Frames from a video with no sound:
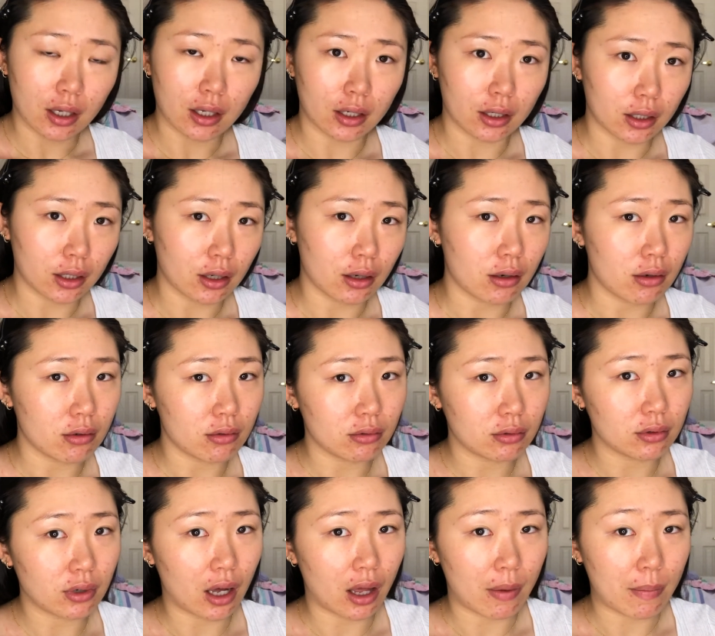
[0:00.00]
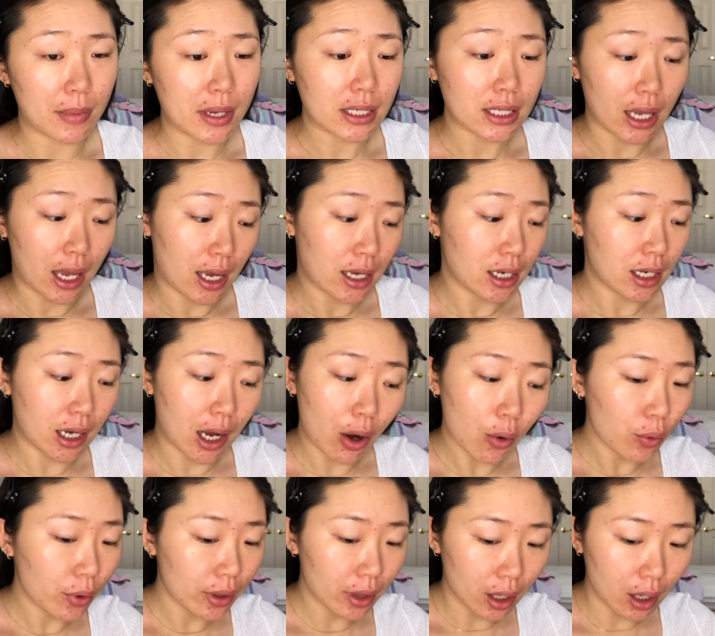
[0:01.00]
you know, I miss hanging out
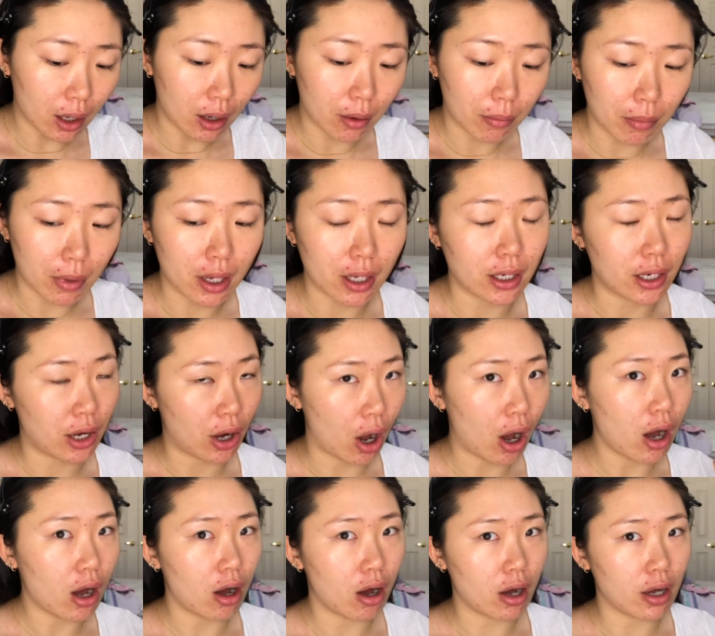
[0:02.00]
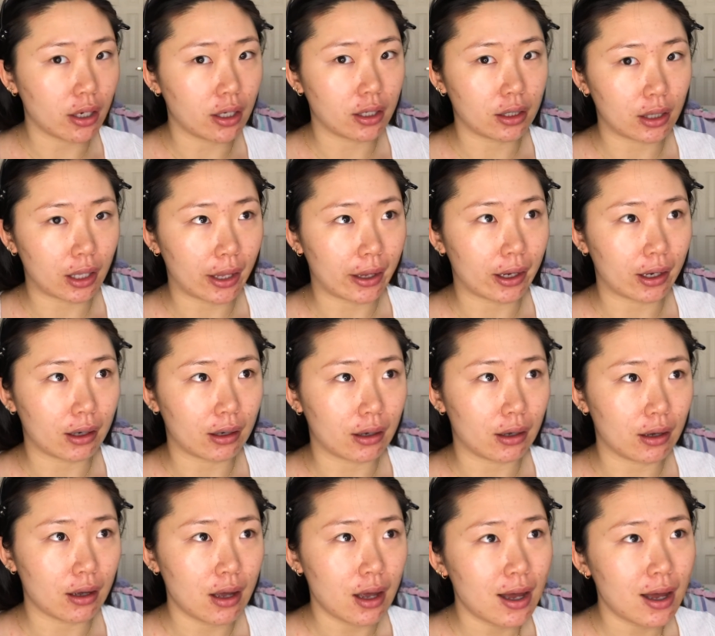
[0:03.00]
with him, and not on like a